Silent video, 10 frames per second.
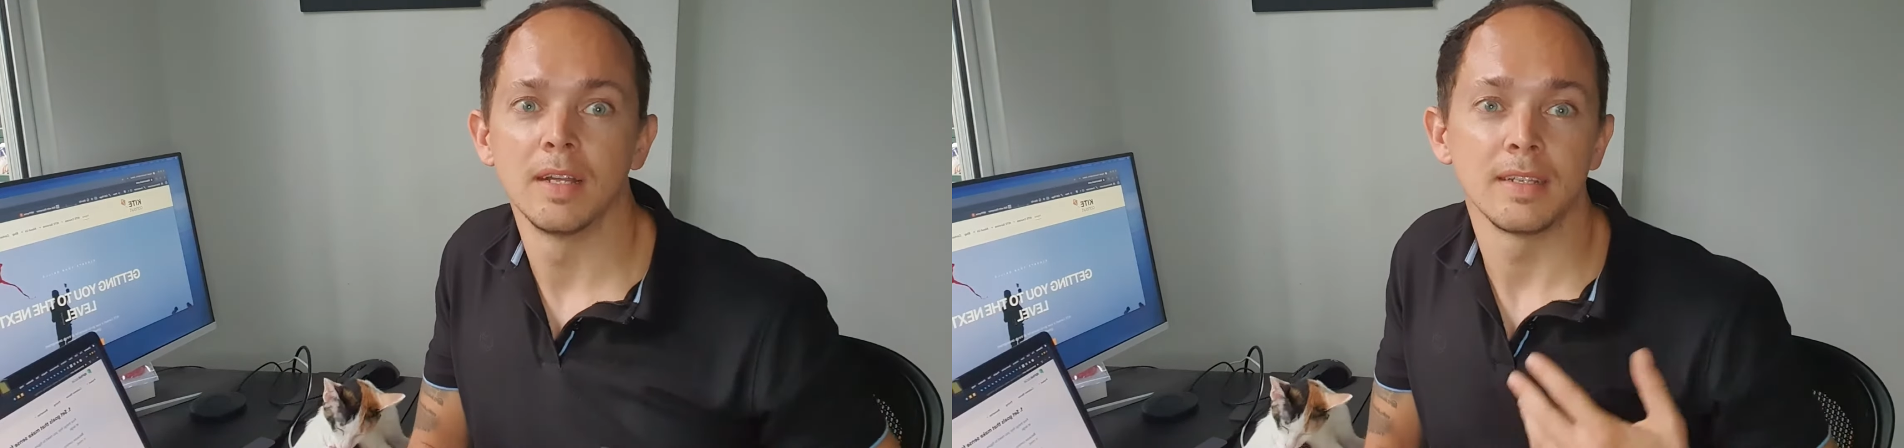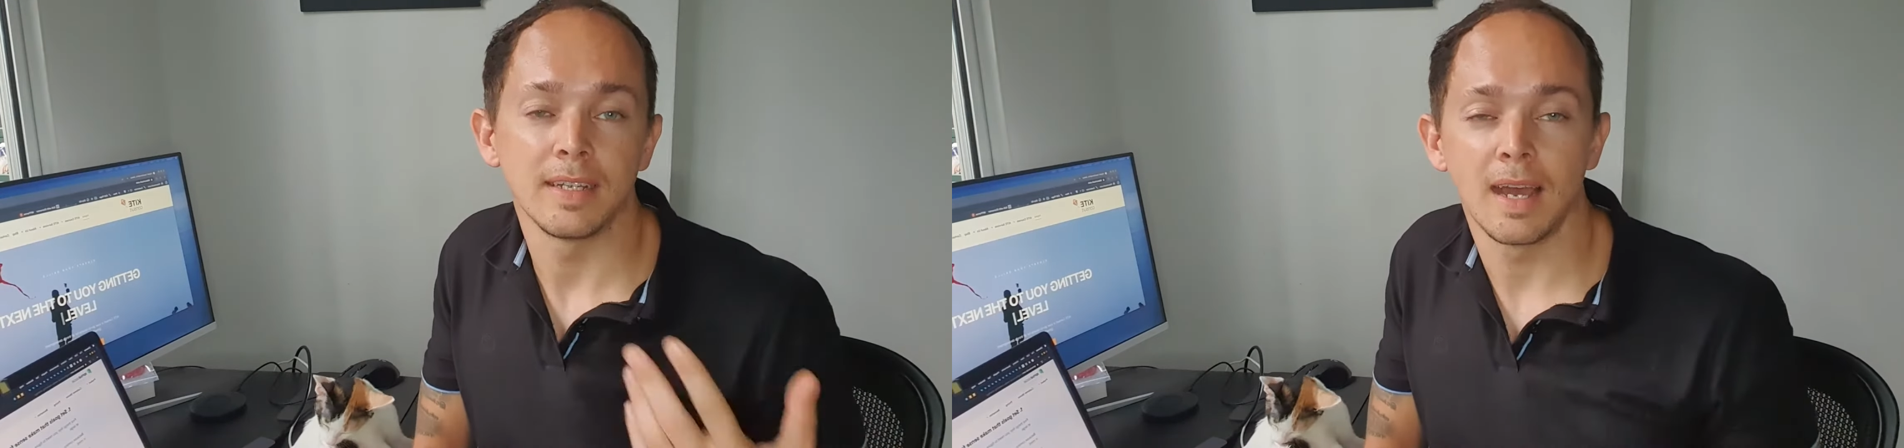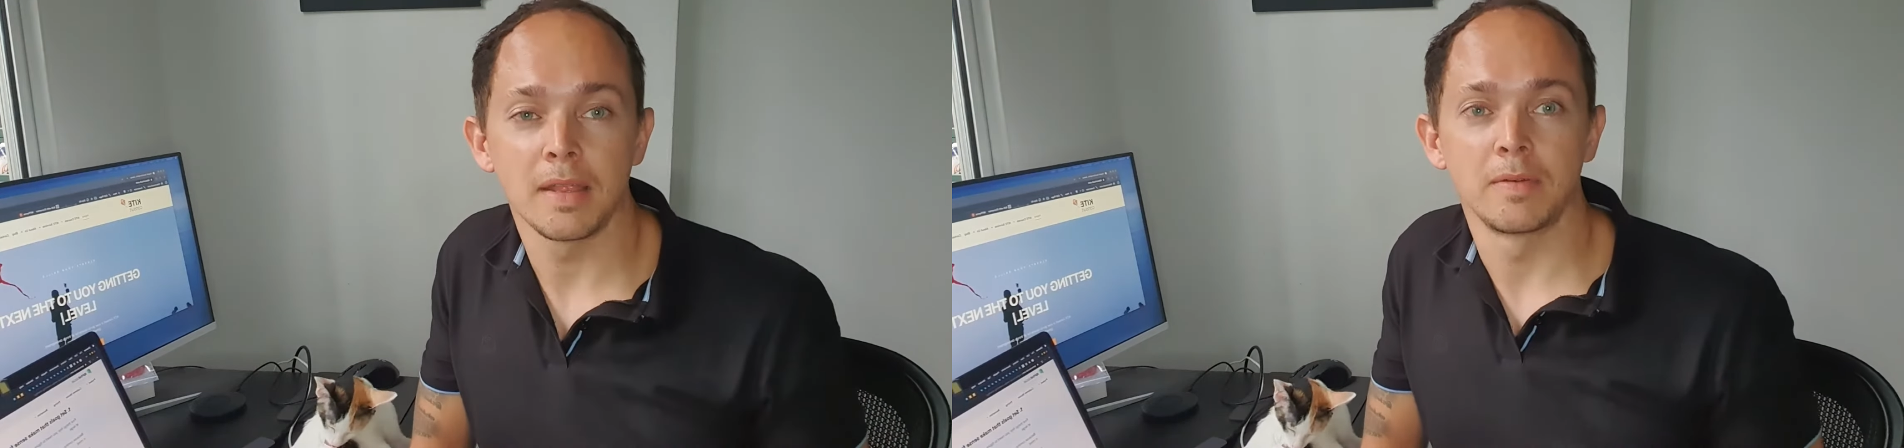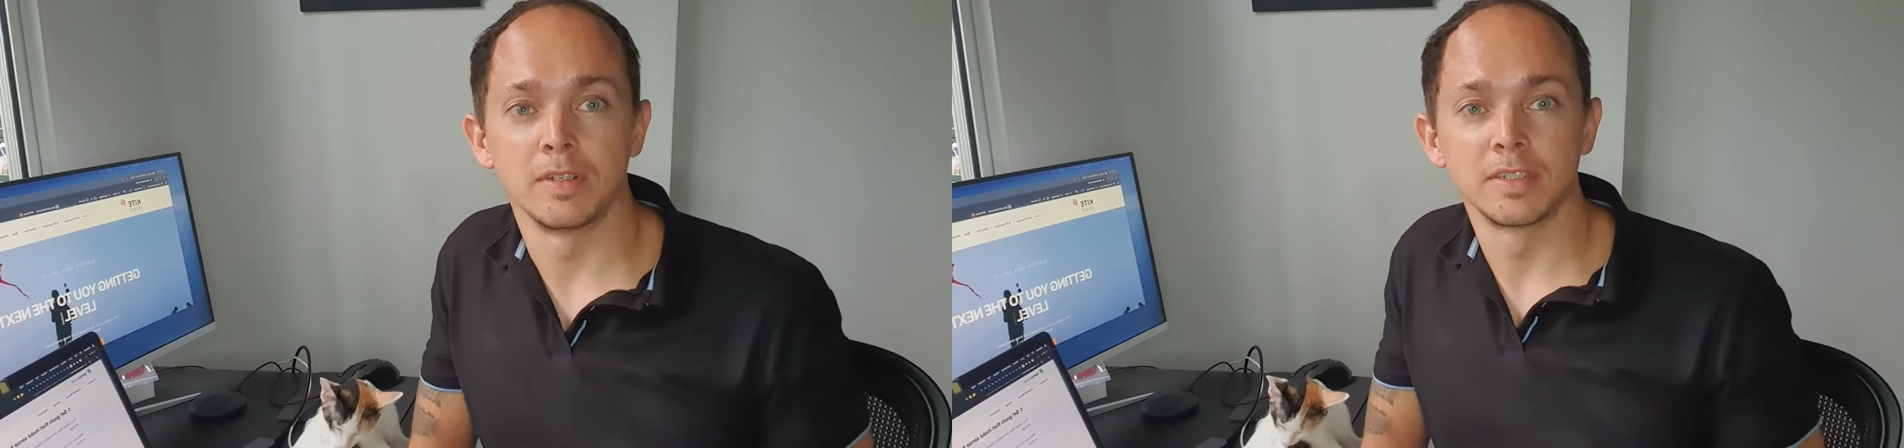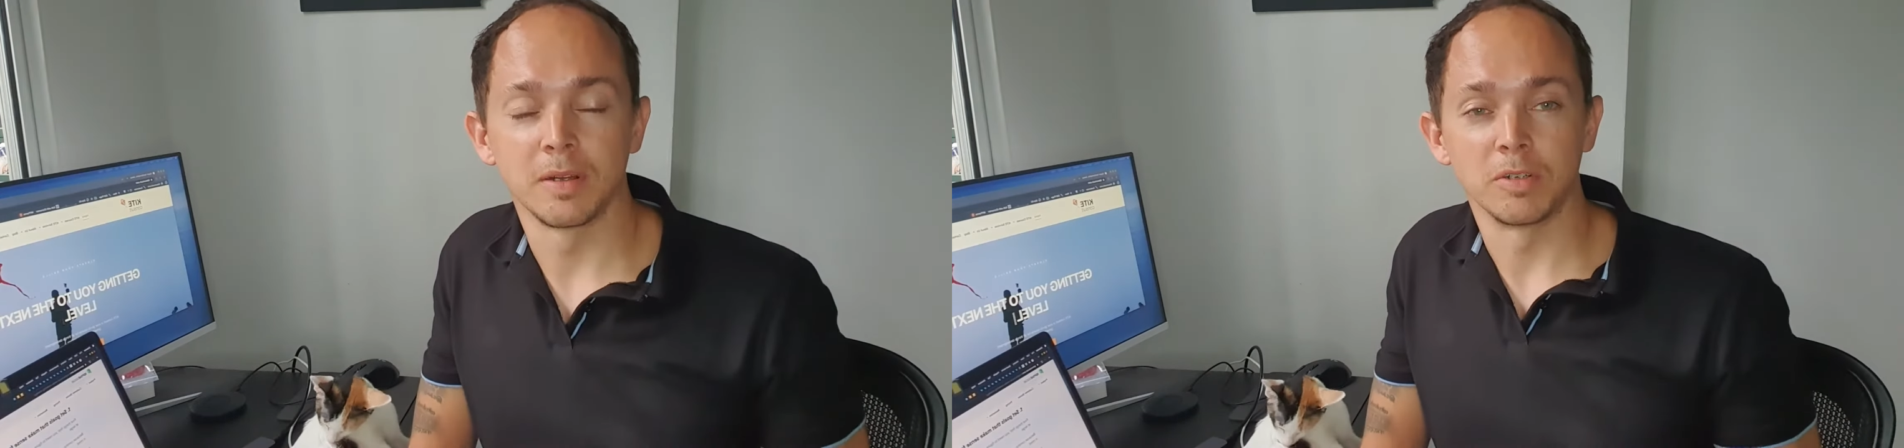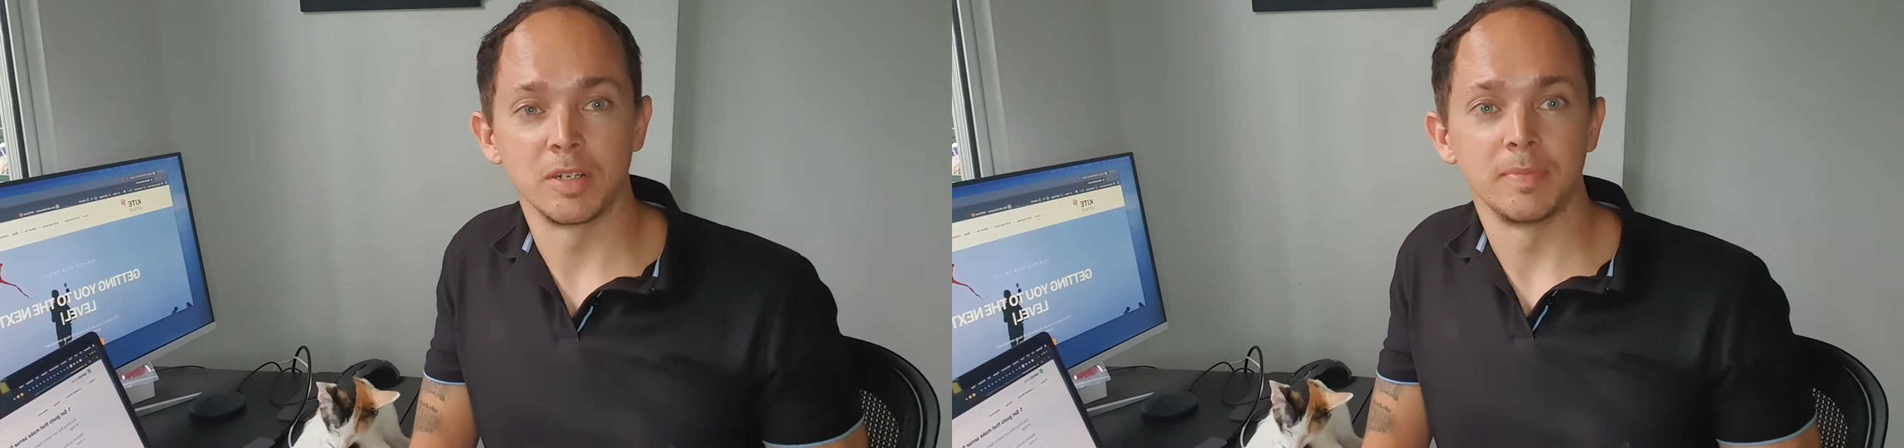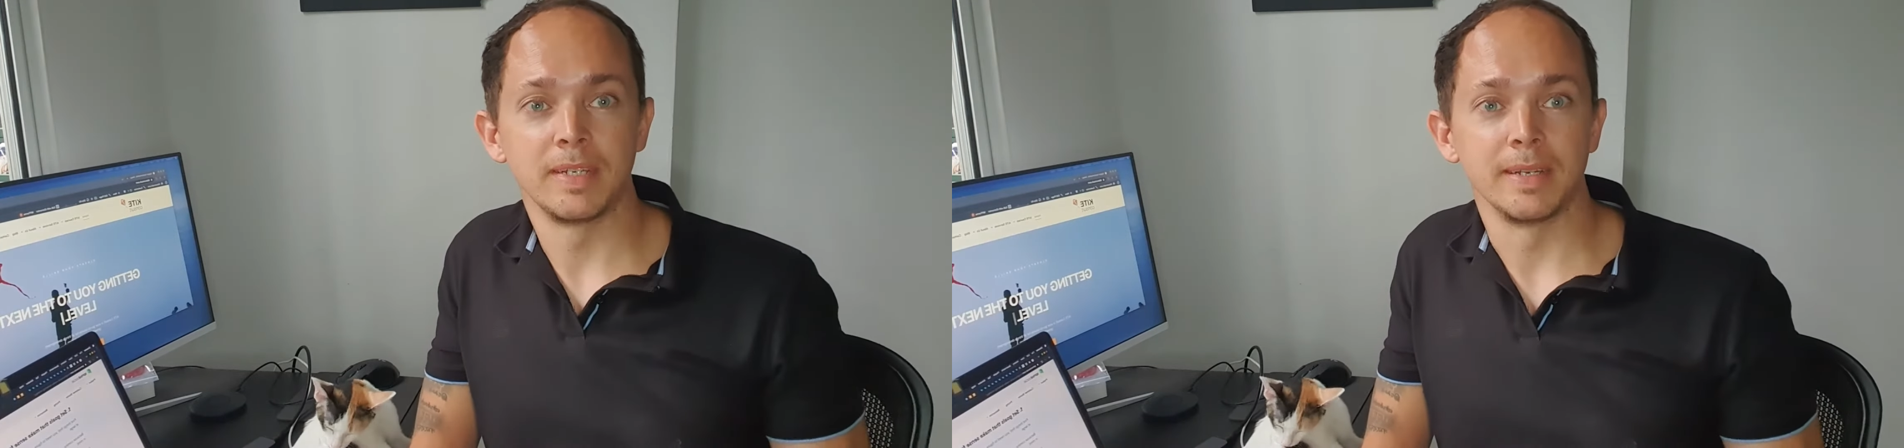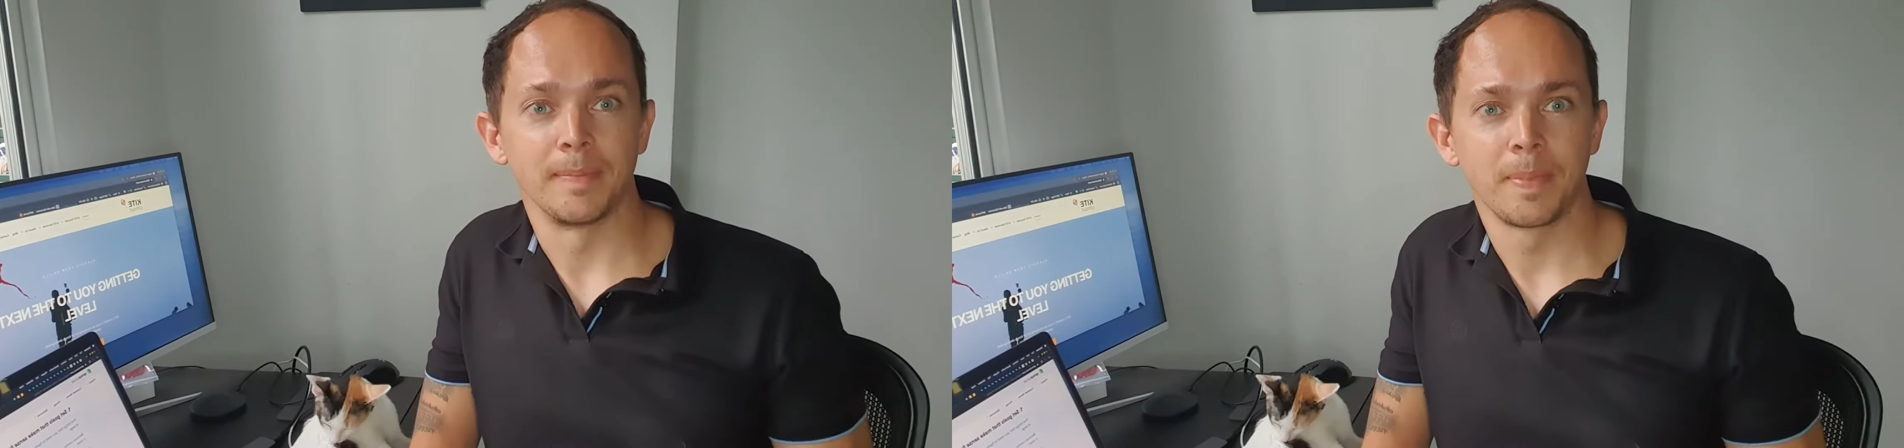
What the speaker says: the other one is social media.